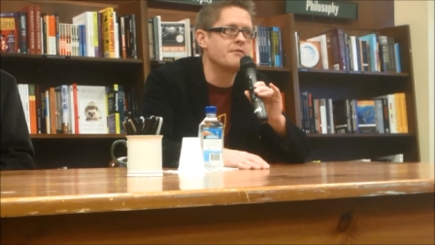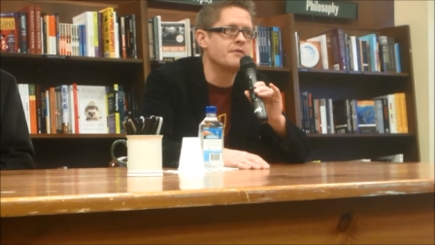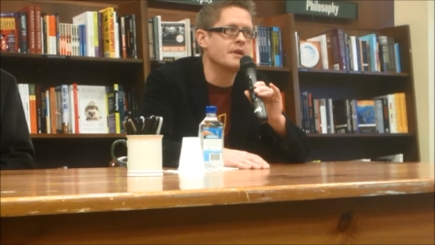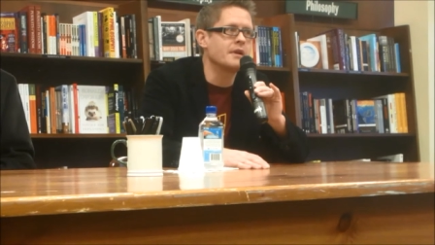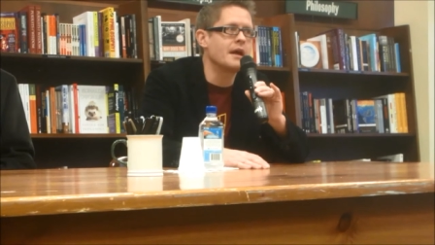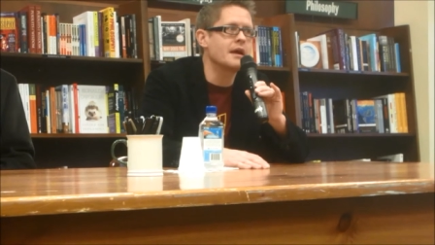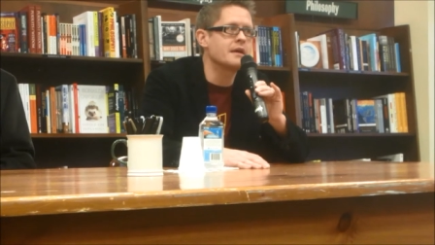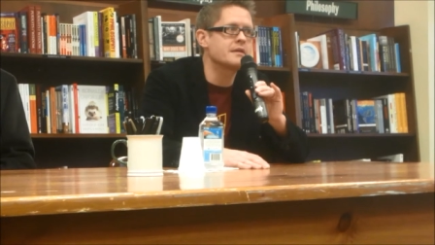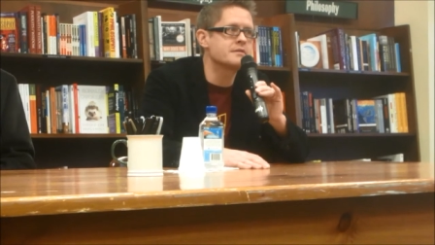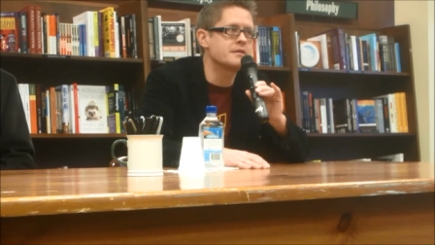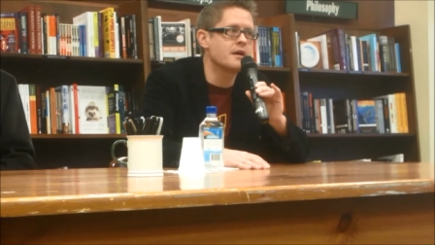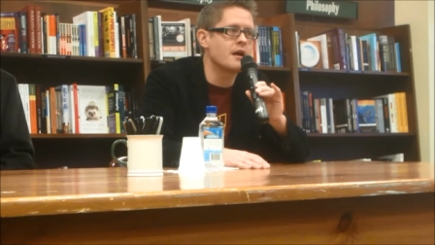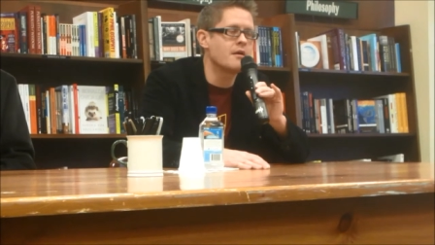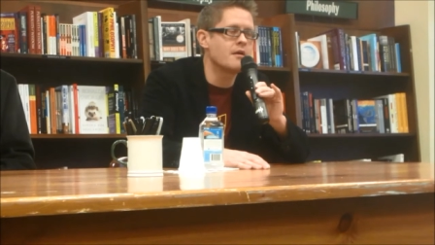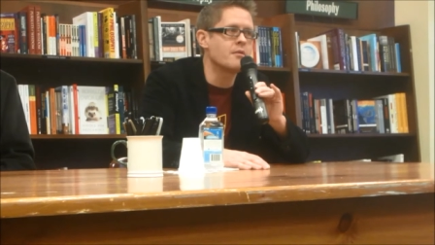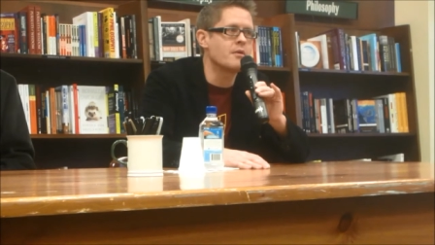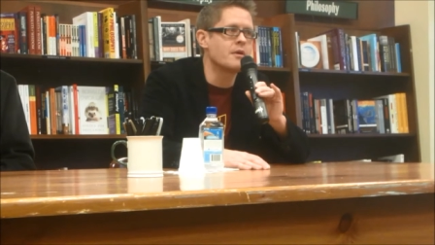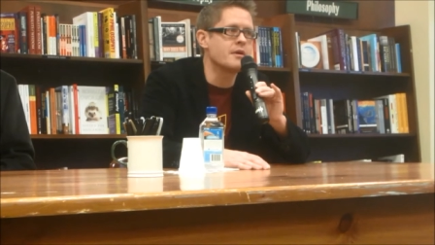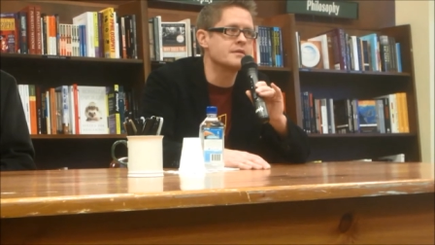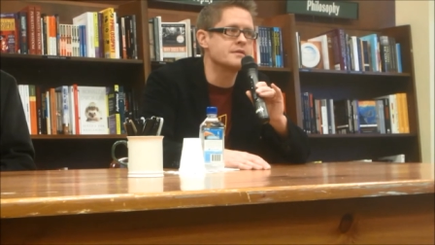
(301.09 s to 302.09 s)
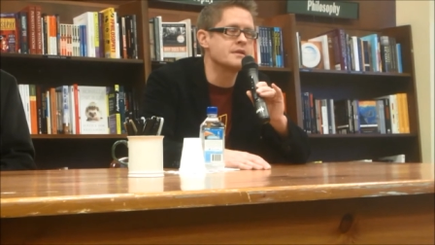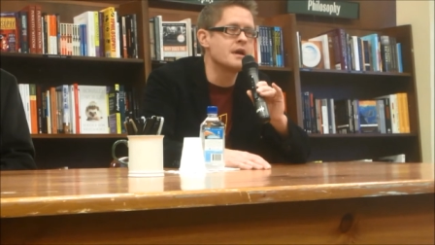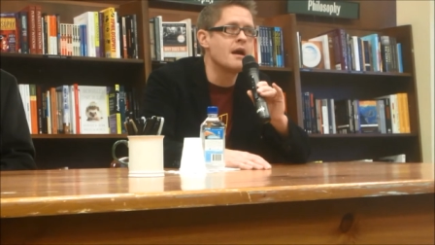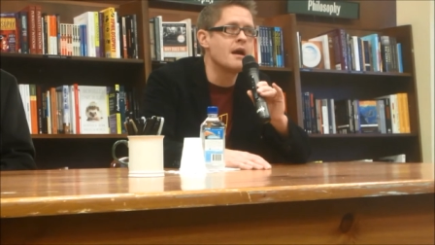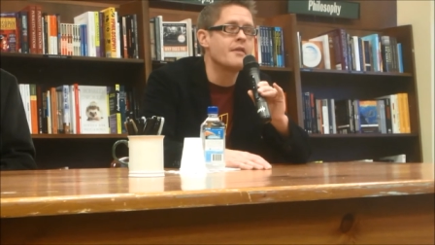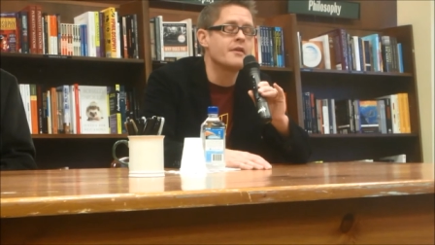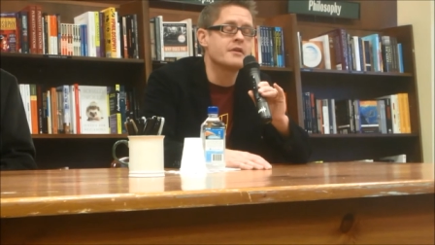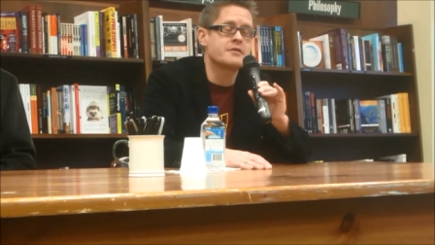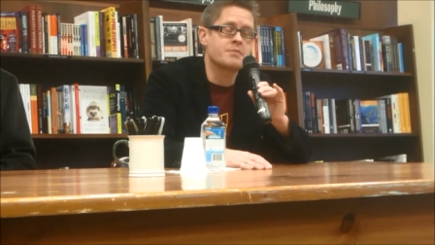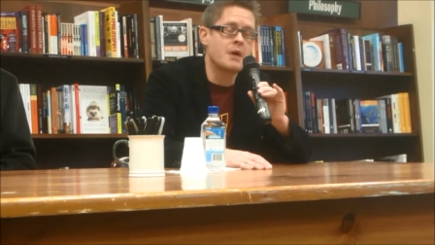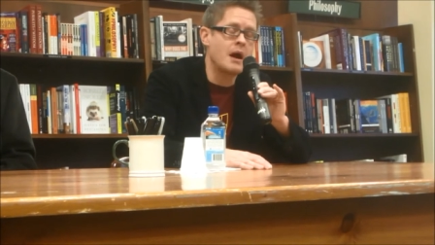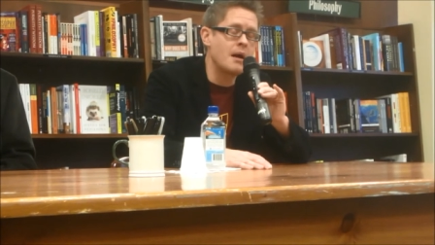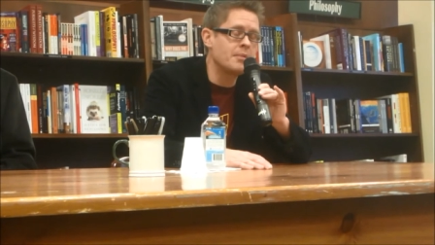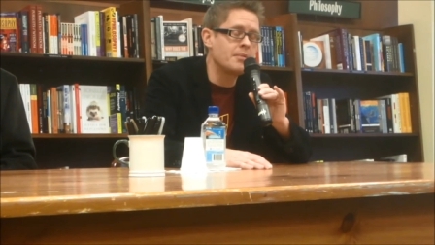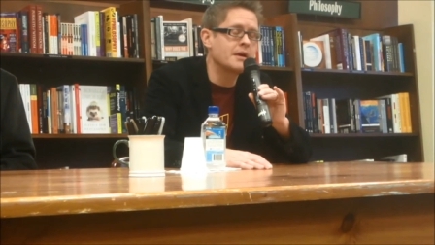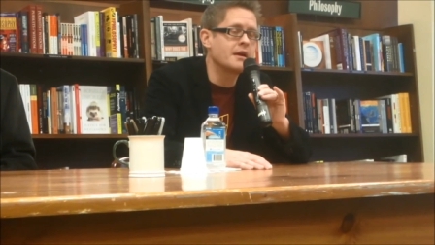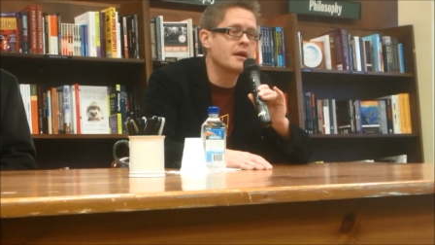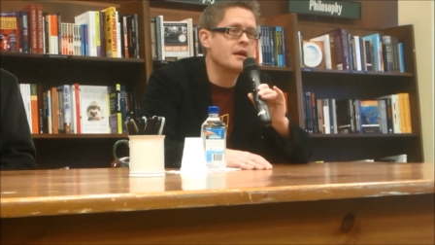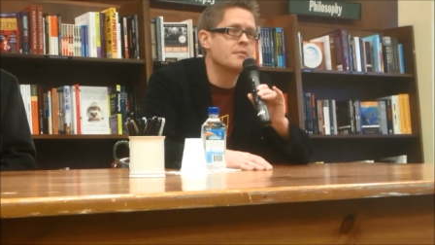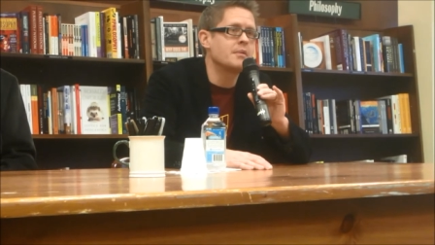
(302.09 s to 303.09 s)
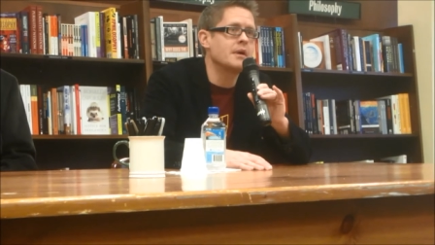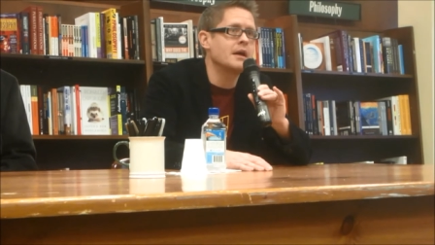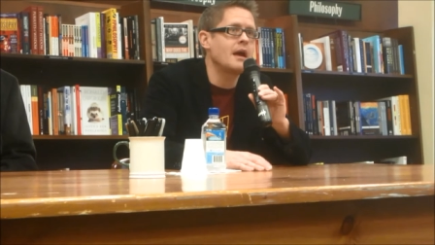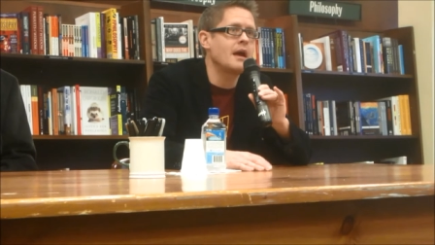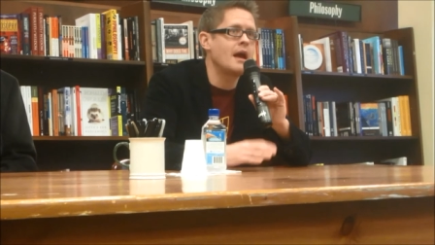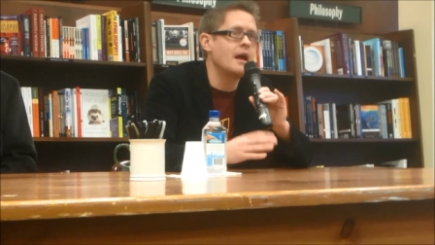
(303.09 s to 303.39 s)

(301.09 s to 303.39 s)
If you like Star Wars, there's probably going to be